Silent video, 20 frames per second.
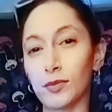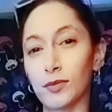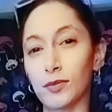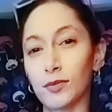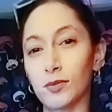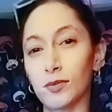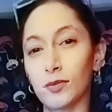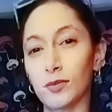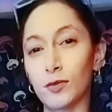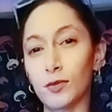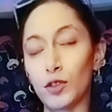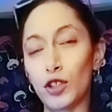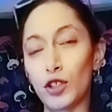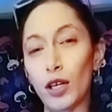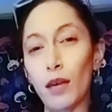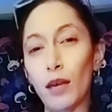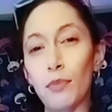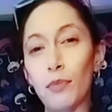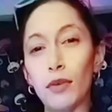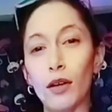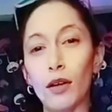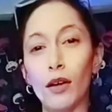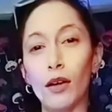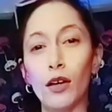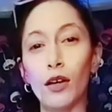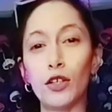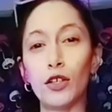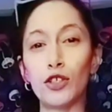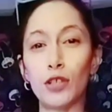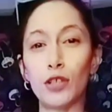Cheap
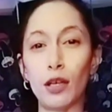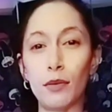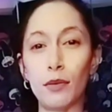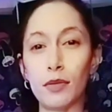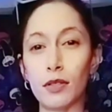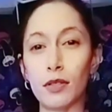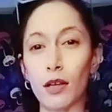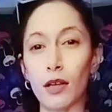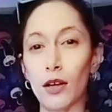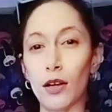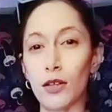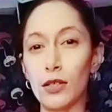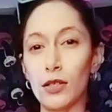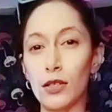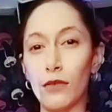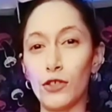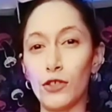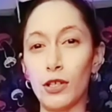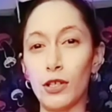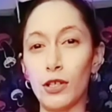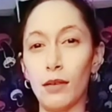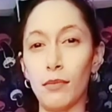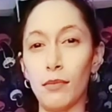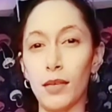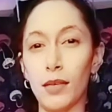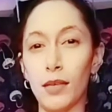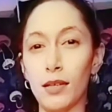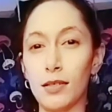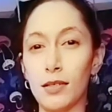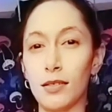cheap stairs of cheapness.